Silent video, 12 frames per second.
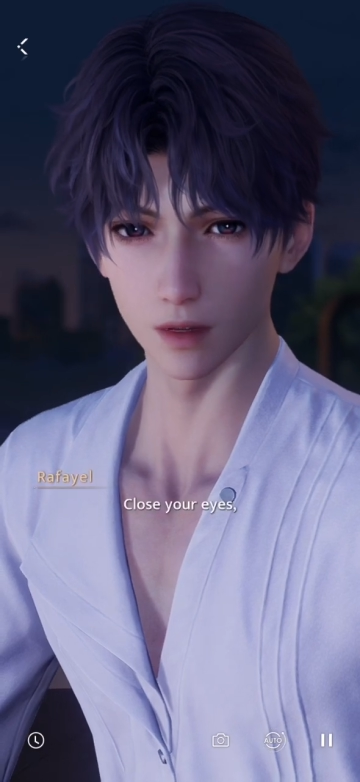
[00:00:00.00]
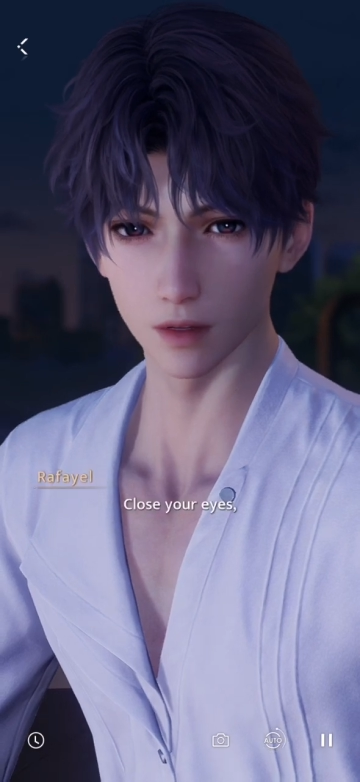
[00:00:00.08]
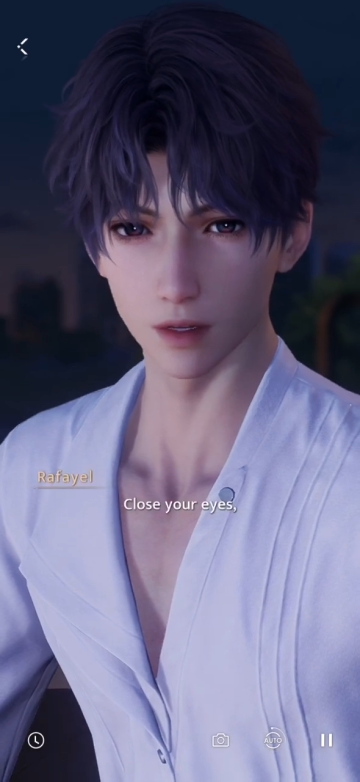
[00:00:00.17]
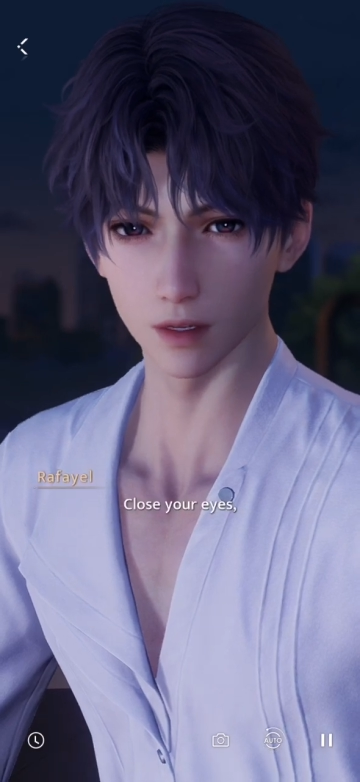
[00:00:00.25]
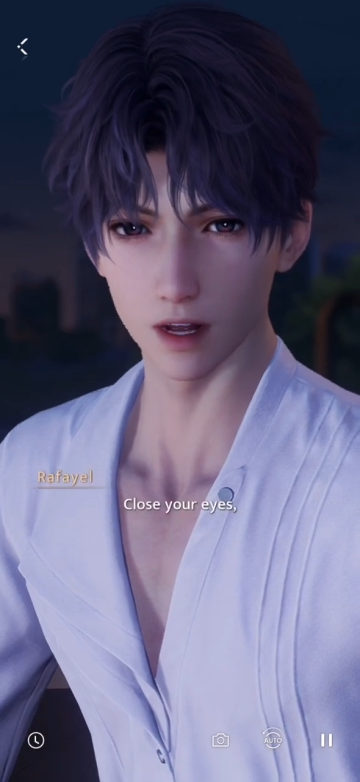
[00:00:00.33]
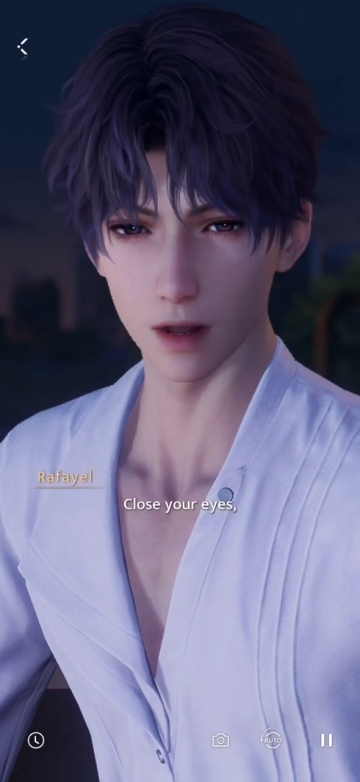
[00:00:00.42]

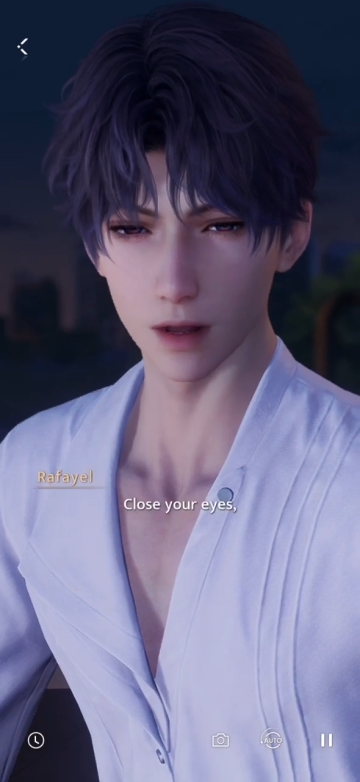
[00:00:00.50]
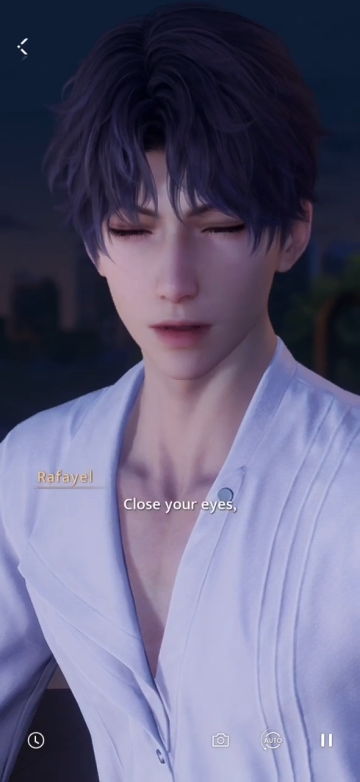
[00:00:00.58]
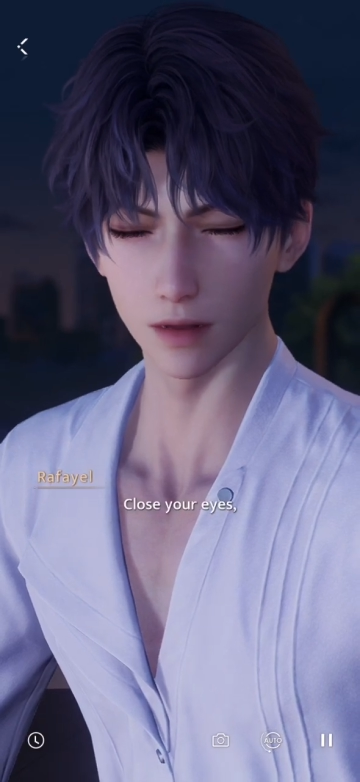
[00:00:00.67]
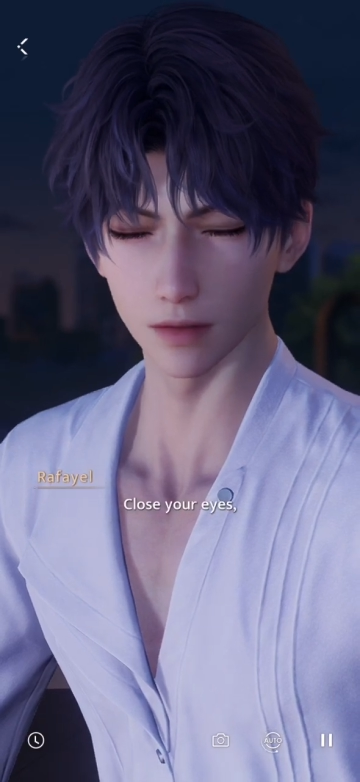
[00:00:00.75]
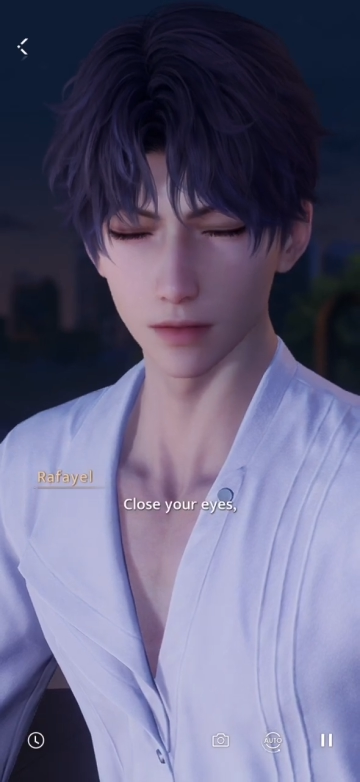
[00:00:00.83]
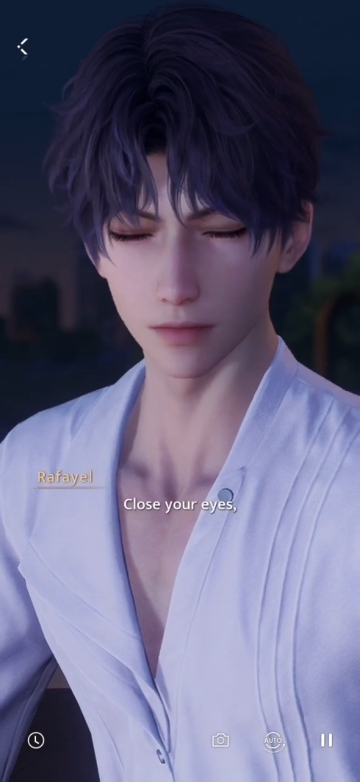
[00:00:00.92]
Close your
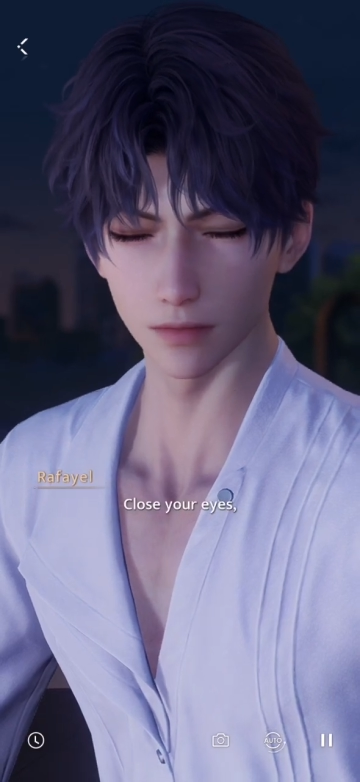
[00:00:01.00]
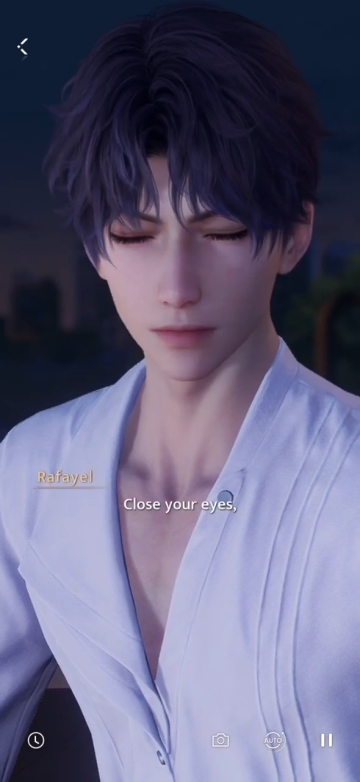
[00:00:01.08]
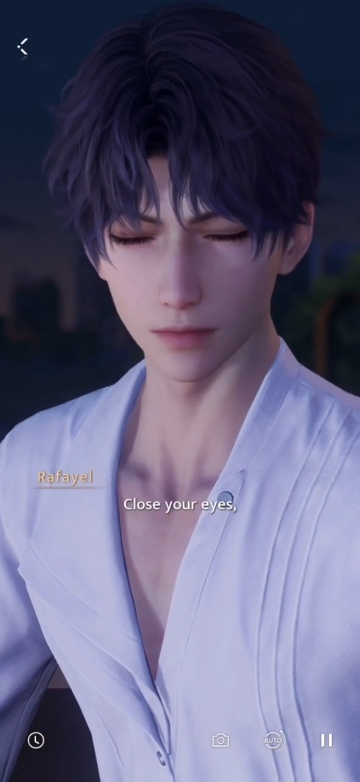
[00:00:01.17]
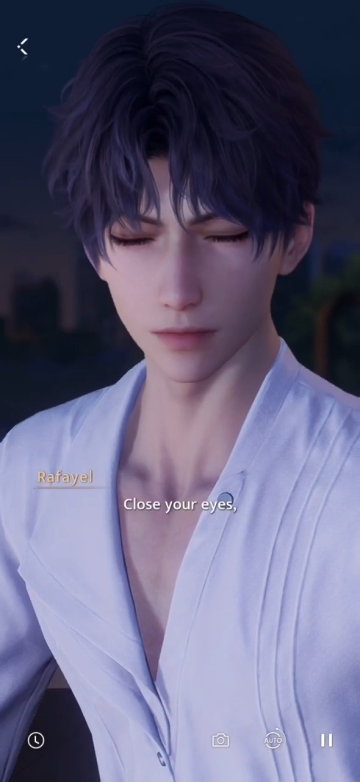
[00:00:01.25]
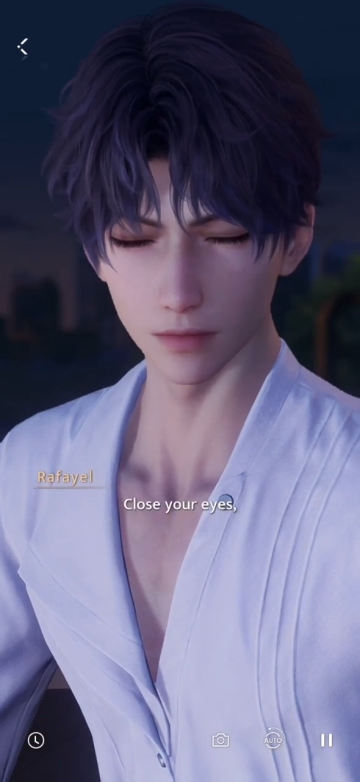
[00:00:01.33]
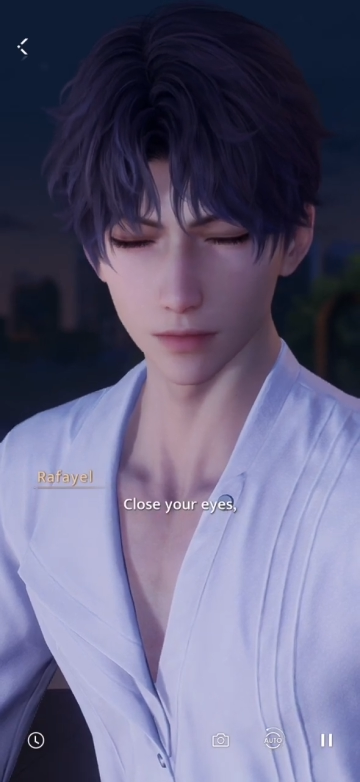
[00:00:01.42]
eyes.
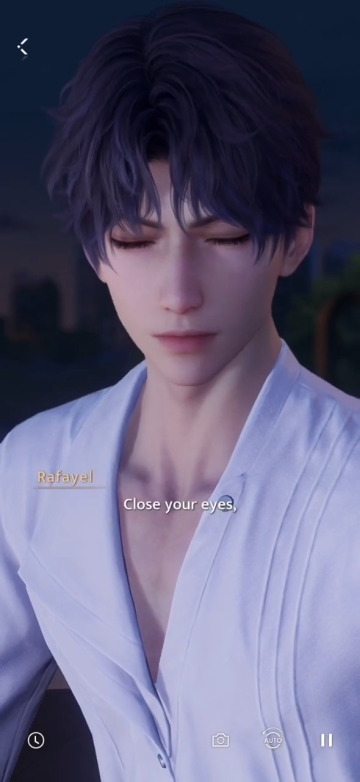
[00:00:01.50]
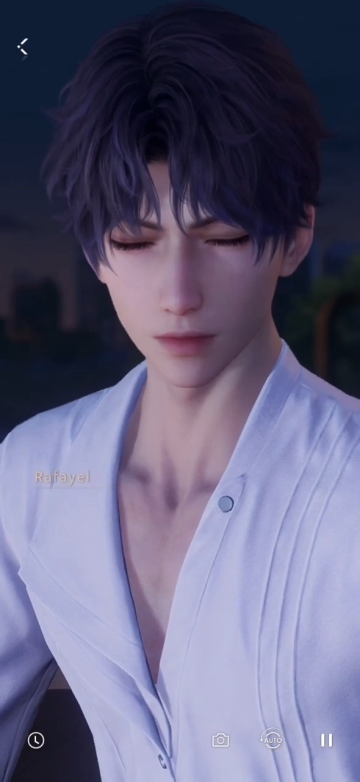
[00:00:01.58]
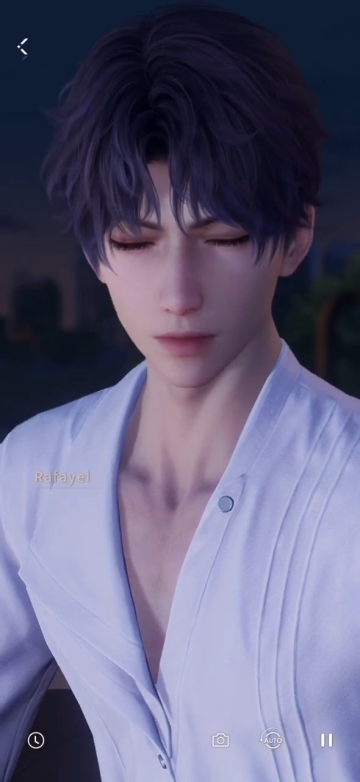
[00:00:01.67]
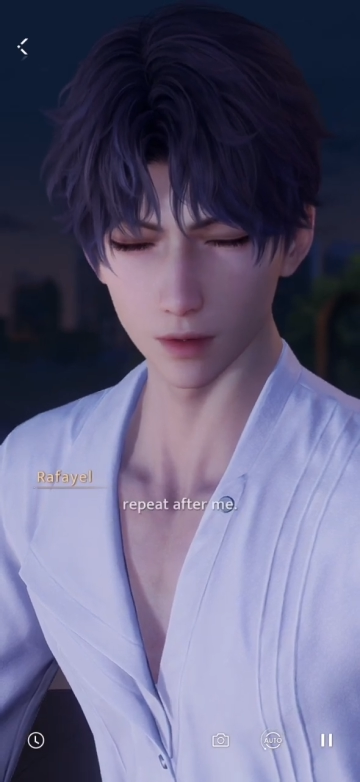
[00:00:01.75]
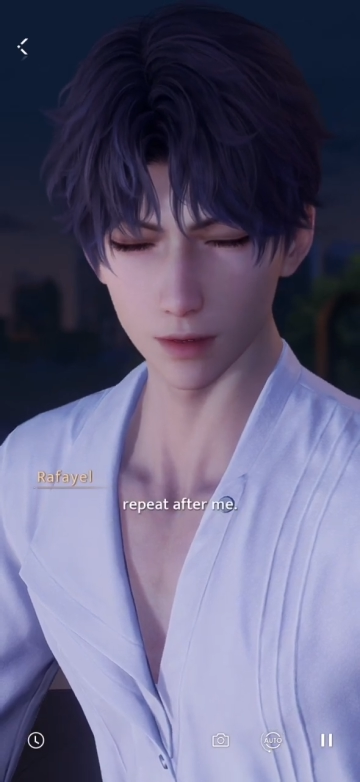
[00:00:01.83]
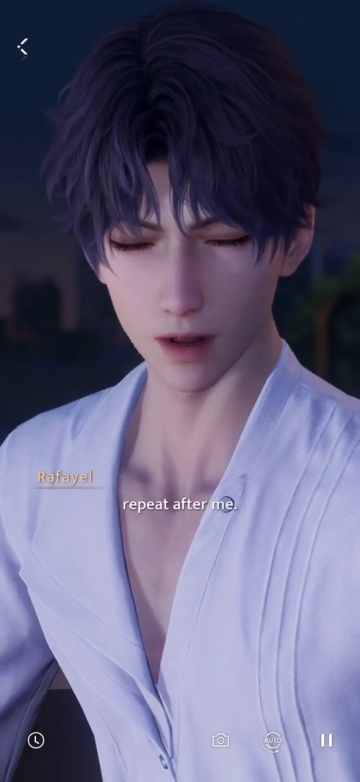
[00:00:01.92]

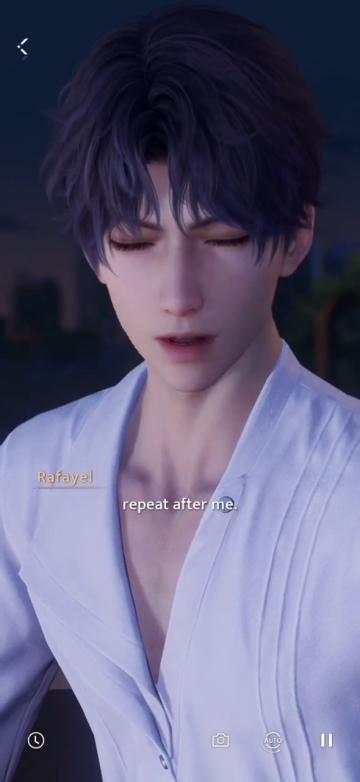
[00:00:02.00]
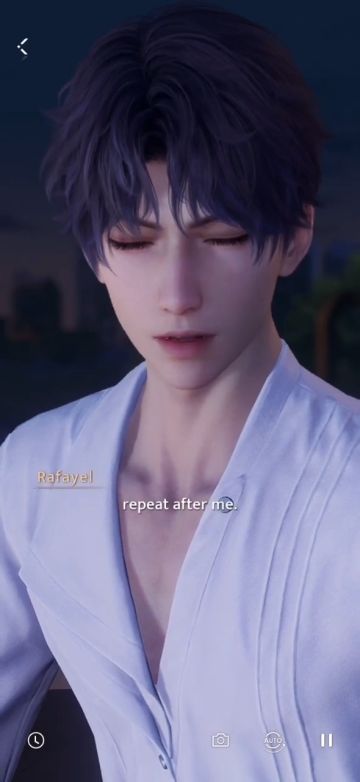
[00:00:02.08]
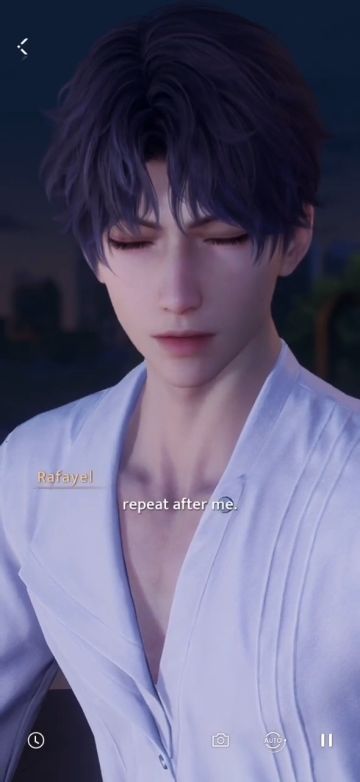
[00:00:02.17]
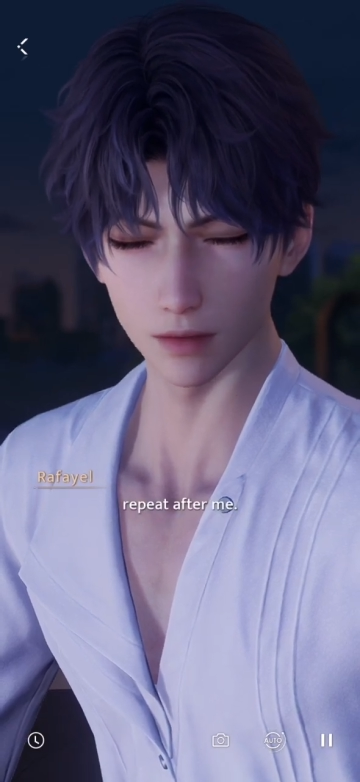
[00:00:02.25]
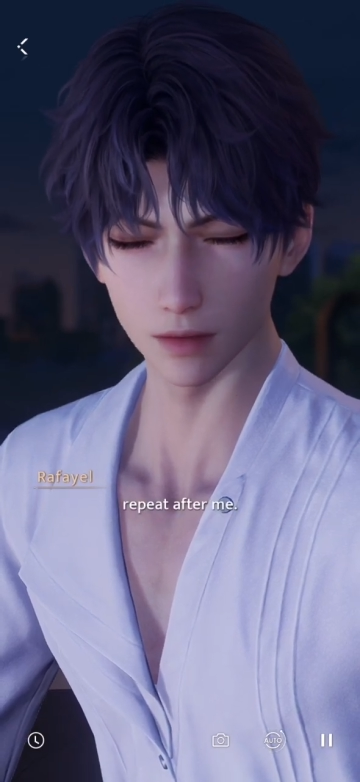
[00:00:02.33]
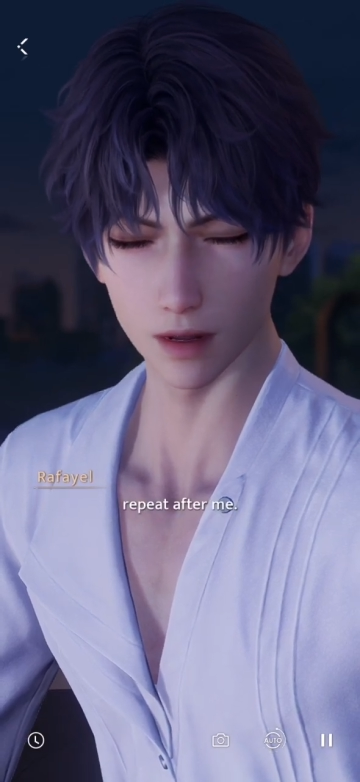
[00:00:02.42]

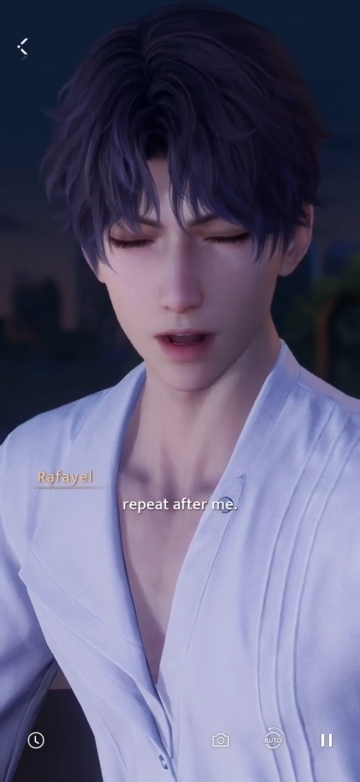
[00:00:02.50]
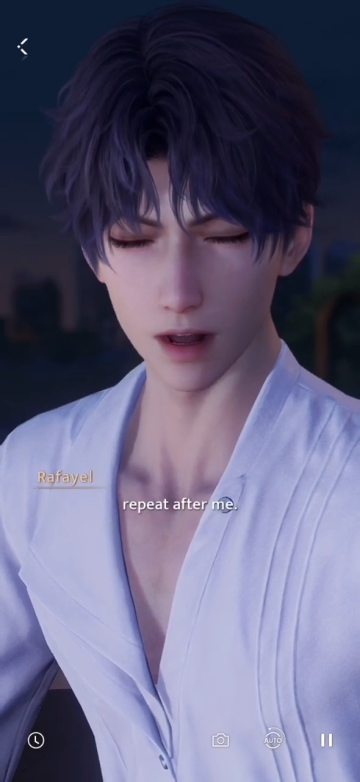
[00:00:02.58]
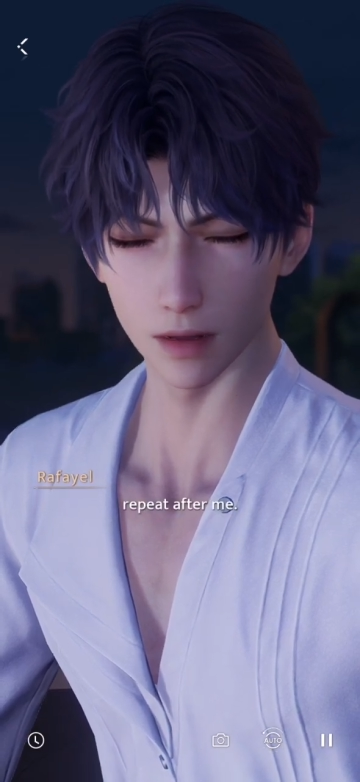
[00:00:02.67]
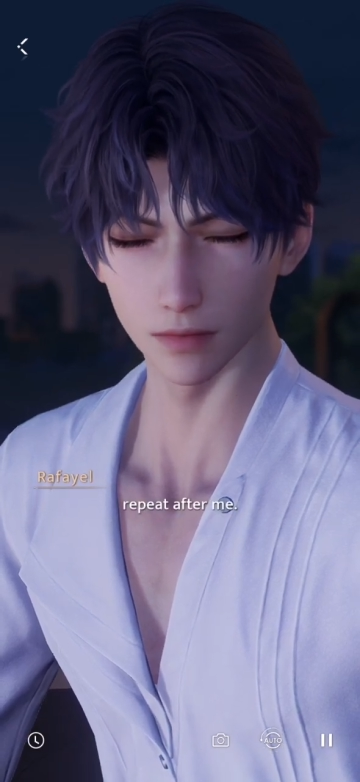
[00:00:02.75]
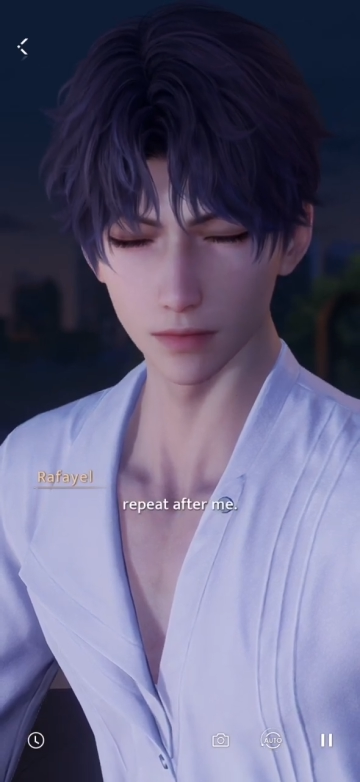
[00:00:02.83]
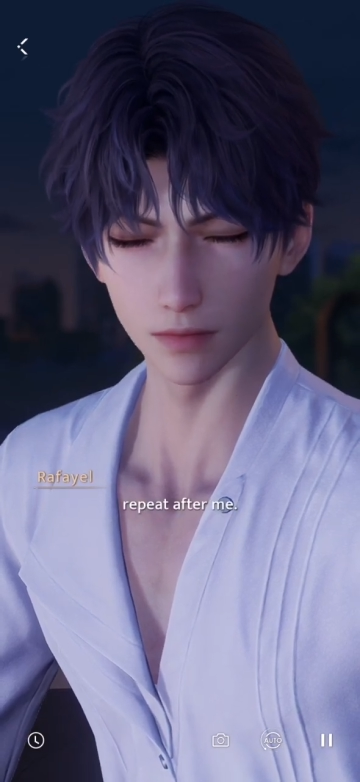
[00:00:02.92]
Repeat after
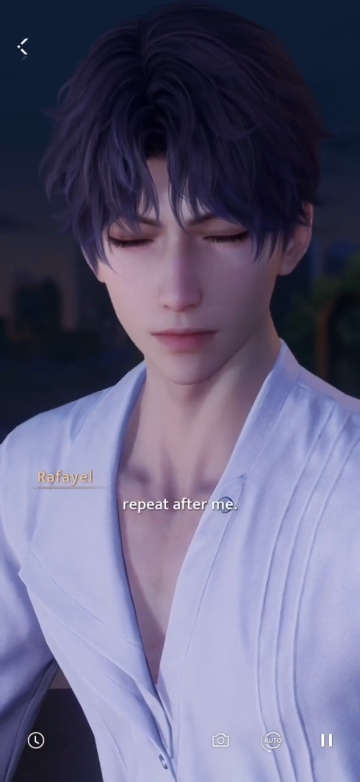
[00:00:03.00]
me.